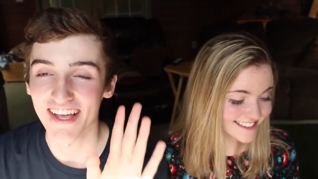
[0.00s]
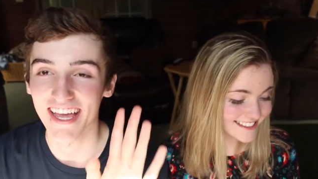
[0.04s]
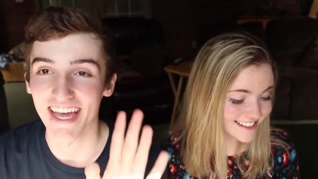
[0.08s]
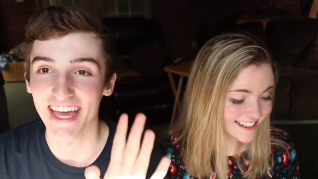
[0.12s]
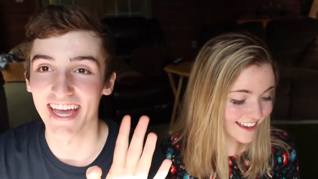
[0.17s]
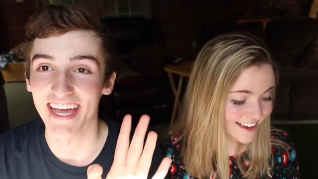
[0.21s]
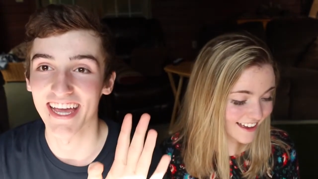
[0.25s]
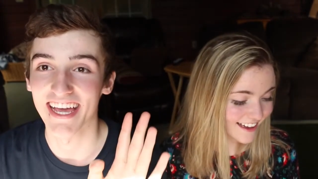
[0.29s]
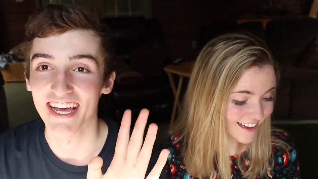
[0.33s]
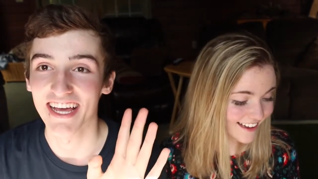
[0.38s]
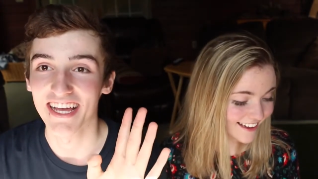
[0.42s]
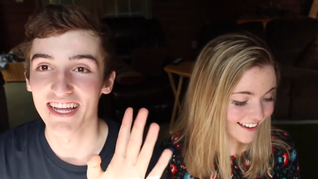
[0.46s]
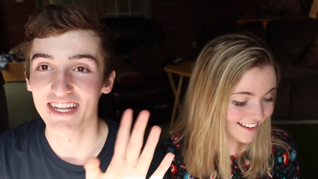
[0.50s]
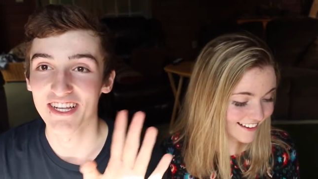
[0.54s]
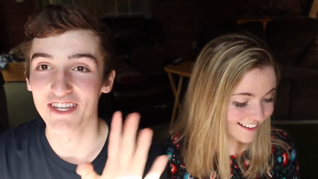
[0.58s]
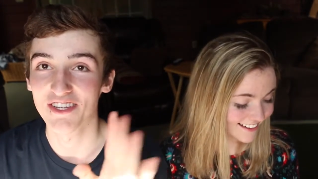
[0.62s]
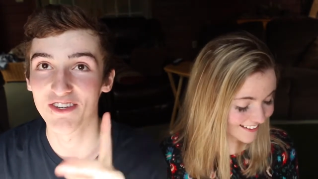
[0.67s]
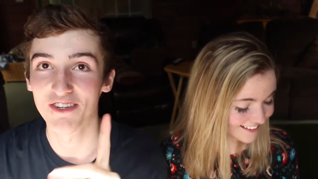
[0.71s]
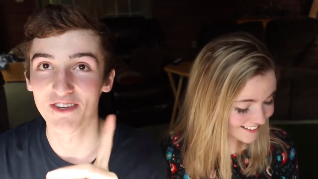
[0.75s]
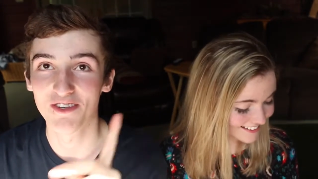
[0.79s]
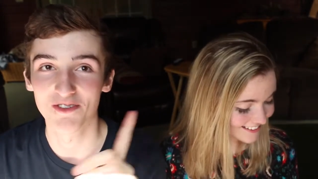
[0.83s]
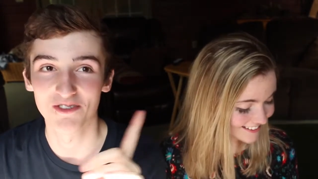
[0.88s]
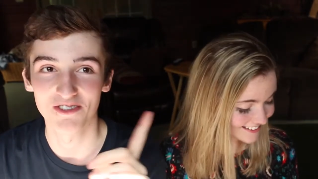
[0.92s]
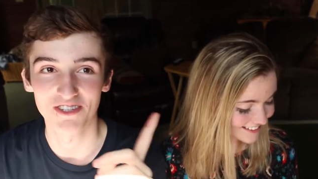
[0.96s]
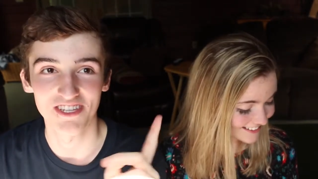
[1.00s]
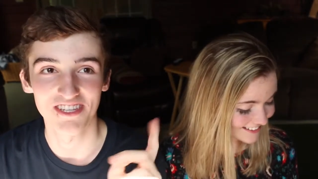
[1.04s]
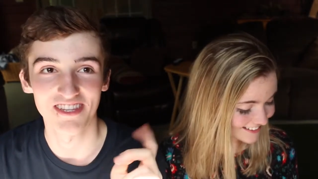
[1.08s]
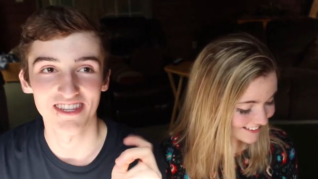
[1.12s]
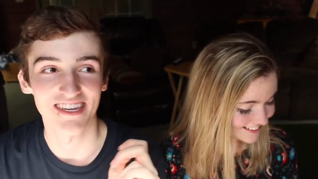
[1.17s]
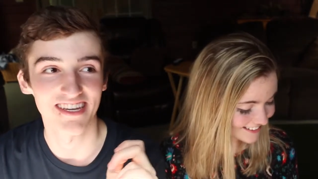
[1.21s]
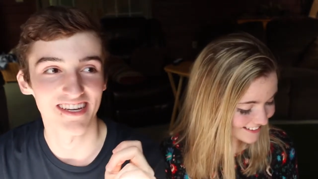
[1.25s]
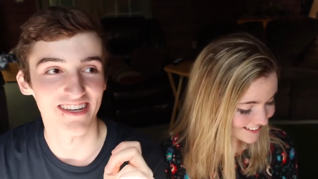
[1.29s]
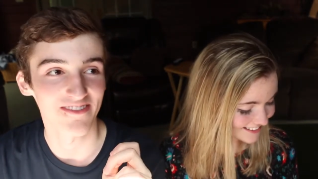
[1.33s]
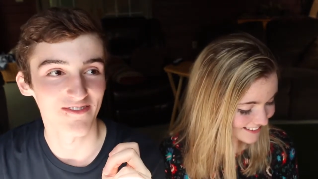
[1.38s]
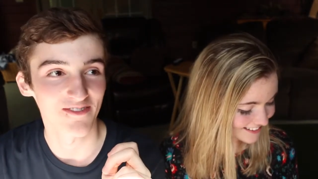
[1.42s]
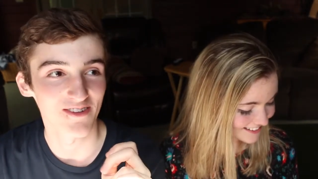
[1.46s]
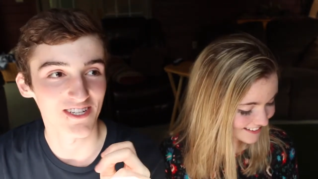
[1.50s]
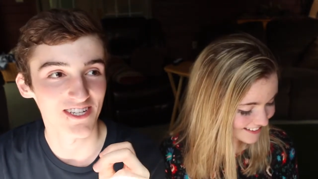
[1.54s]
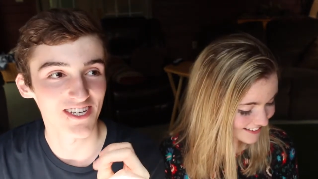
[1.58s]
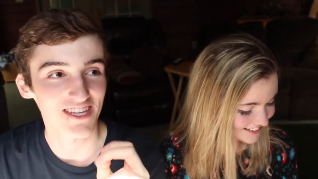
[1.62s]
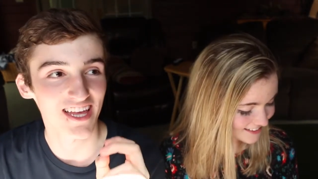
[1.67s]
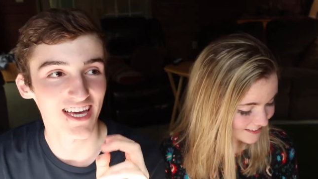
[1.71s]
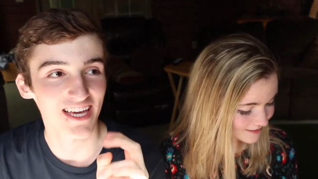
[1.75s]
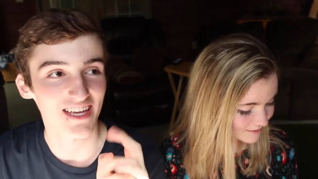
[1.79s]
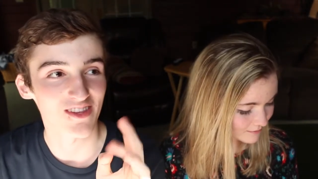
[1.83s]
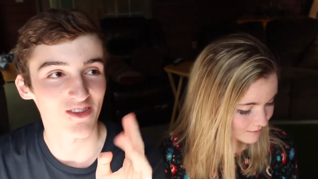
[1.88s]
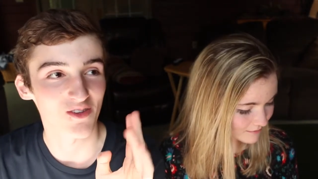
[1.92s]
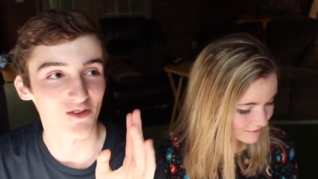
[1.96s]
Speaker 1: Okay, douchey thing. We should
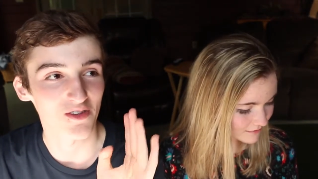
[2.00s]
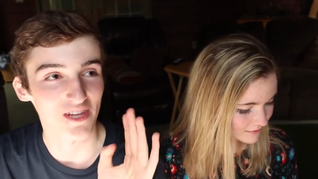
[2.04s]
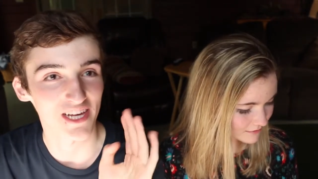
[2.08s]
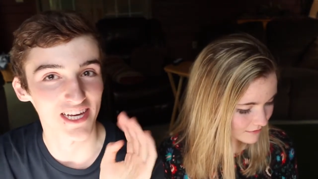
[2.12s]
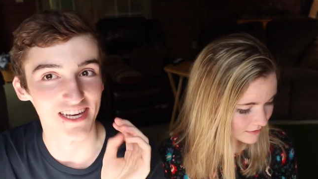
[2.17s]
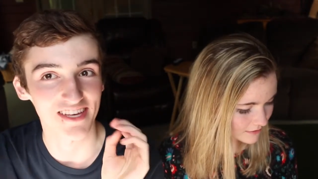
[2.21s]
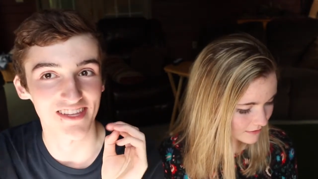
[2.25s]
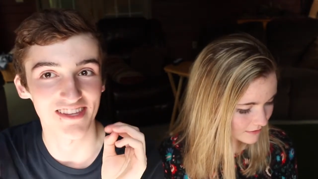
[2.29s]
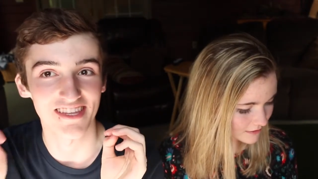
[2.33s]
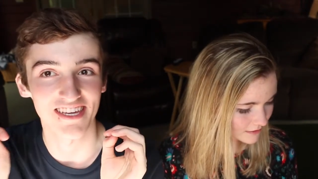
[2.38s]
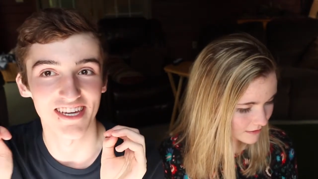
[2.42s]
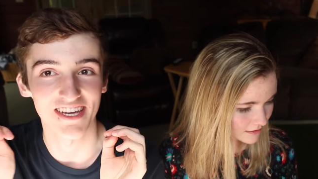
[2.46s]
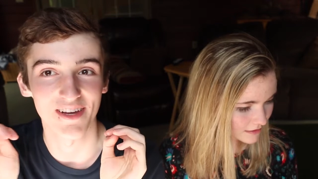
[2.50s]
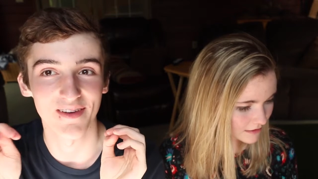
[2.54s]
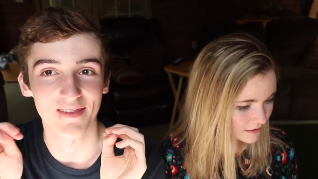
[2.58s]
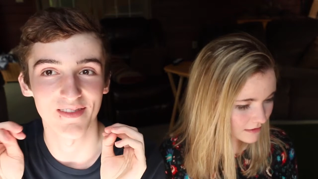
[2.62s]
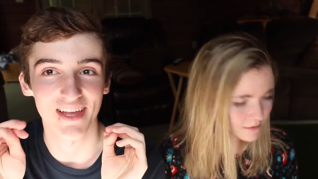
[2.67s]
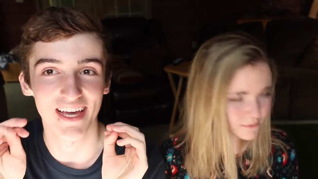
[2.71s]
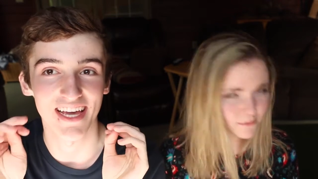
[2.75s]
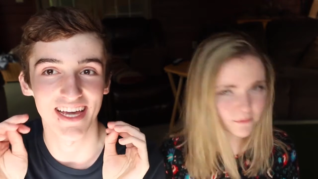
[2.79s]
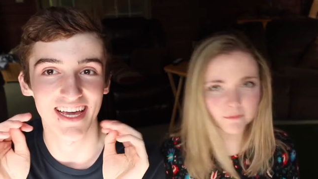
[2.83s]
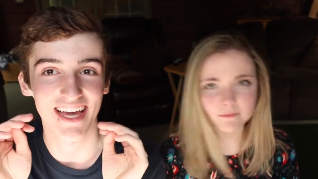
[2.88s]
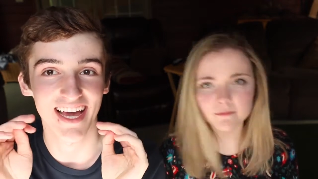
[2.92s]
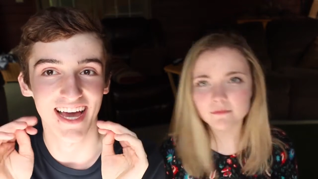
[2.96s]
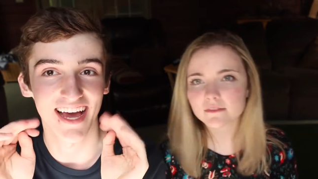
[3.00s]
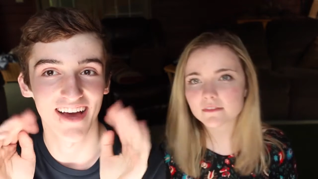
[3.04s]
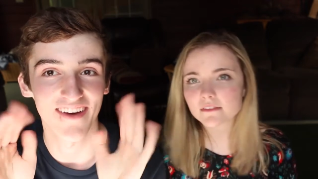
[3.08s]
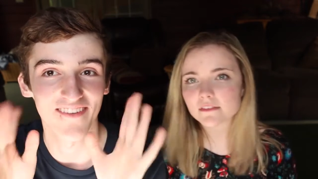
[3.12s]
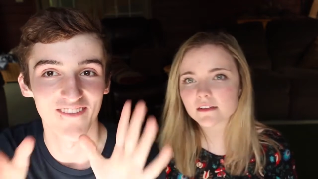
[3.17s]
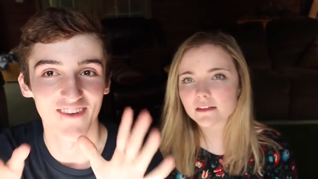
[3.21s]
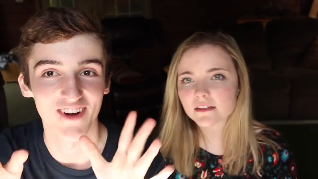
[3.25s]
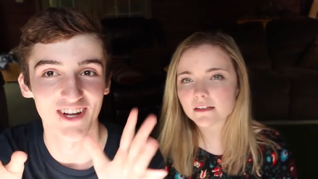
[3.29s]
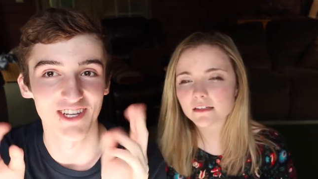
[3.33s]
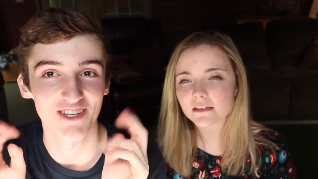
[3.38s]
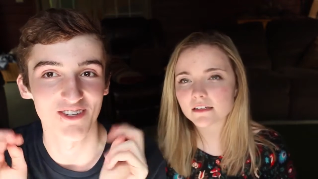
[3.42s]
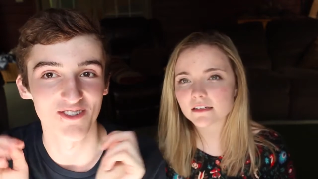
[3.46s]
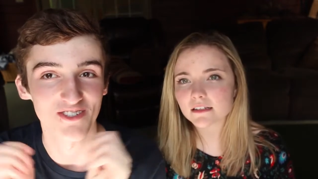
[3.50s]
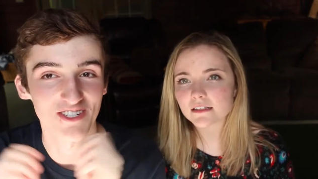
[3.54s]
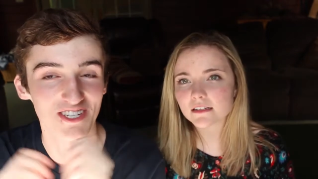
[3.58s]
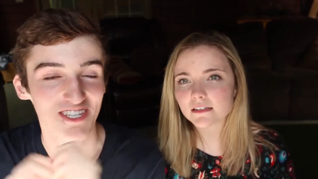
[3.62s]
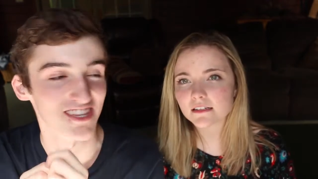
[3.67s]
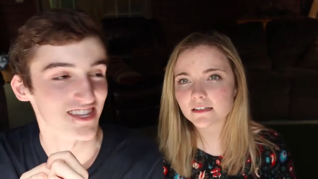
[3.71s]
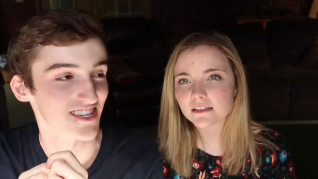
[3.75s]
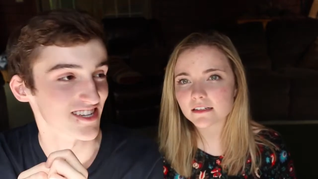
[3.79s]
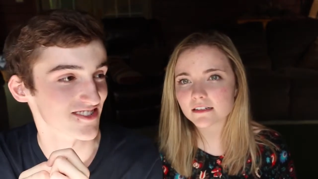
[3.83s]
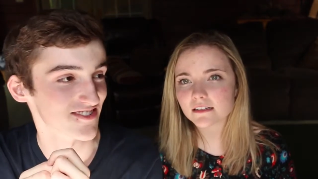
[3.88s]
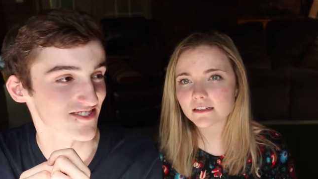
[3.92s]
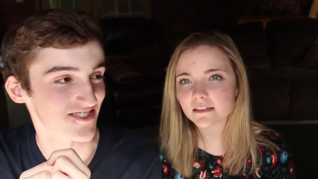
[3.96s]
like do like a thing of like what douchey
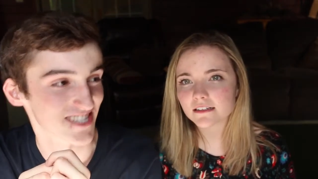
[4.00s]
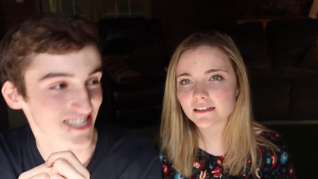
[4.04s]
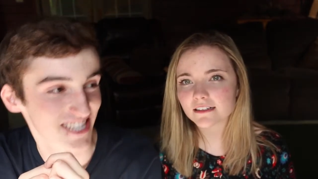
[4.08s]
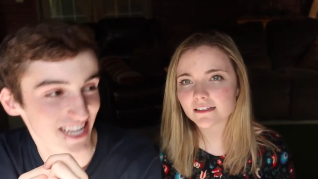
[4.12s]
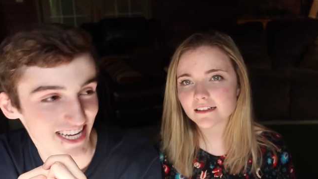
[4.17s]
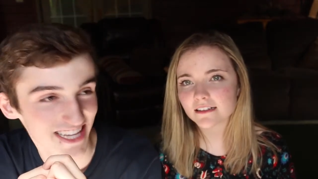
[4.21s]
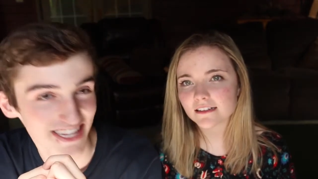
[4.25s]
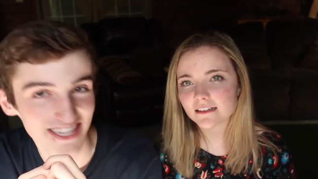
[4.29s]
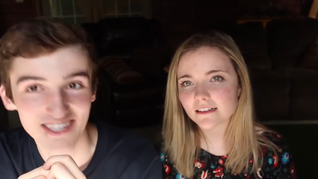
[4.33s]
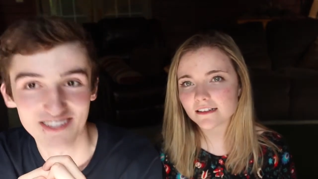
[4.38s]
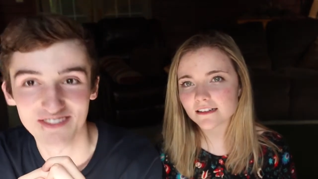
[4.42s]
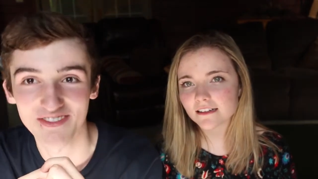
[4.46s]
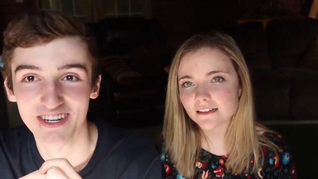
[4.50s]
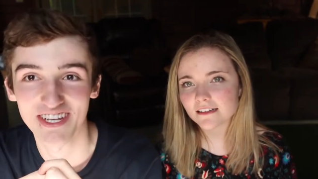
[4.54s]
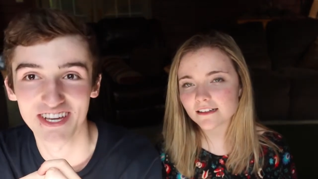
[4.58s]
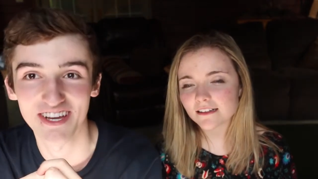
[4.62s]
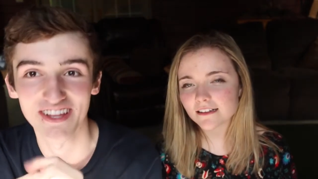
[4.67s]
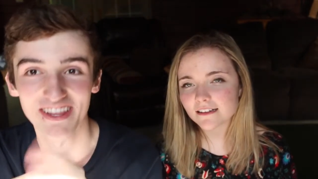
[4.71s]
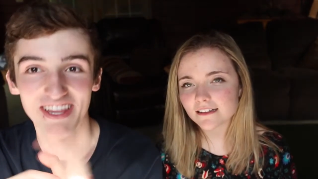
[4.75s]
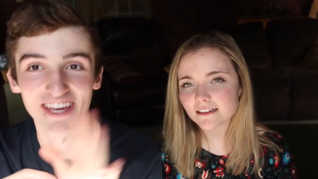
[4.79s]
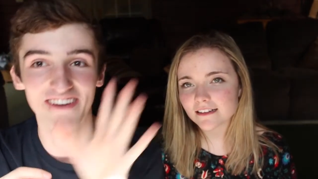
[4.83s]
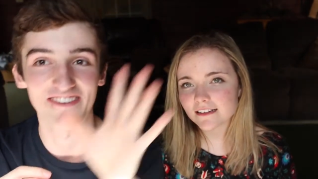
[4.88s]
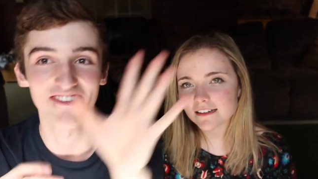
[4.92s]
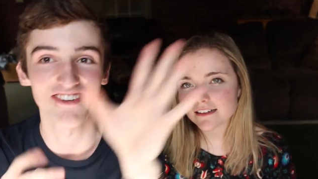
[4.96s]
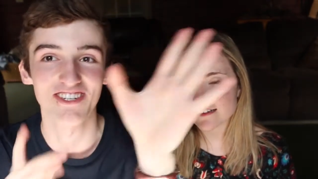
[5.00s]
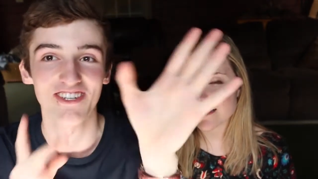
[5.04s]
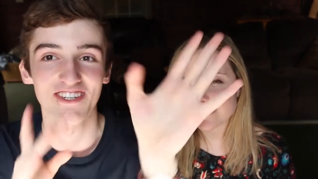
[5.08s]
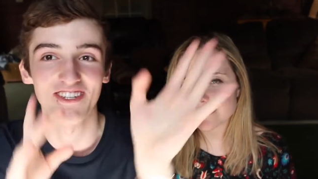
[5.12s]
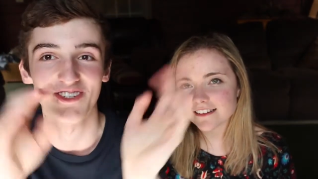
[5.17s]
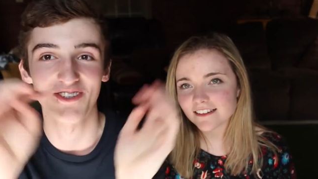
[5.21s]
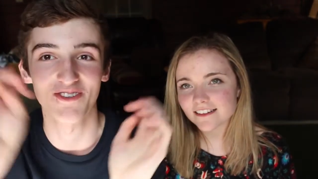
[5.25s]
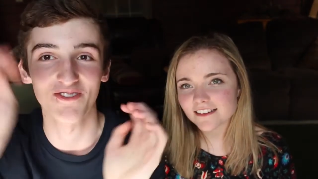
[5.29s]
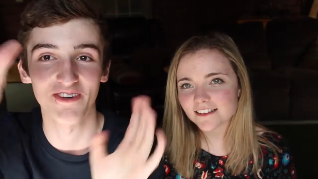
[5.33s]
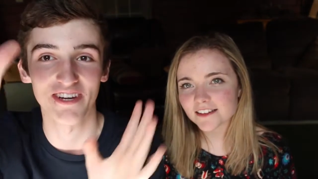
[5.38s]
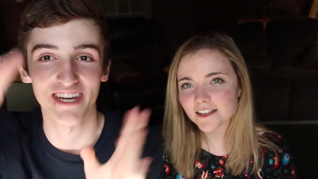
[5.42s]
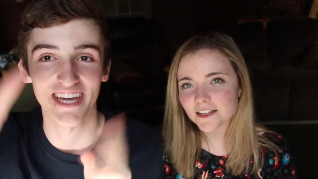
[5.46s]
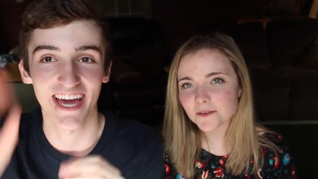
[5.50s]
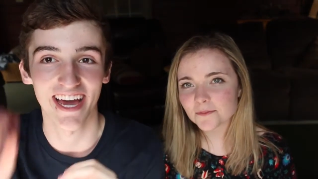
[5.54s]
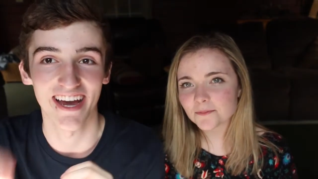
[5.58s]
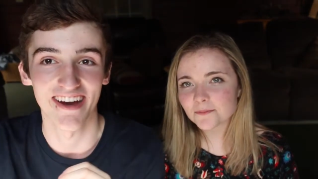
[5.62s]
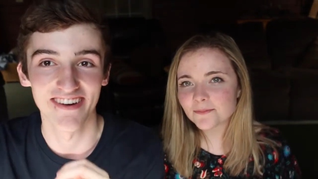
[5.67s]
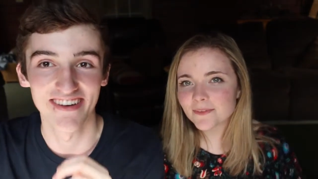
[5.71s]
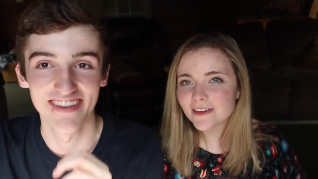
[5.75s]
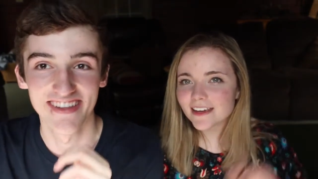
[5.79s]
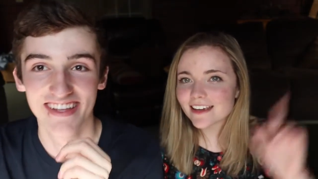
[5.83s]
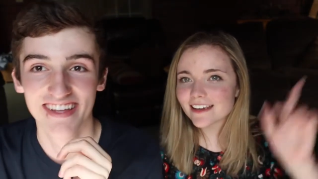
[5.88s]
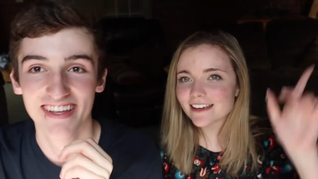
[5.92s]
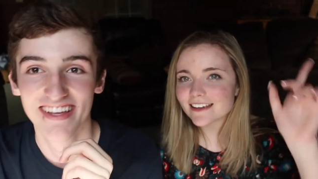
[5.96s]
things we say in this video. Like we should do a count.
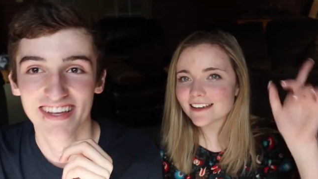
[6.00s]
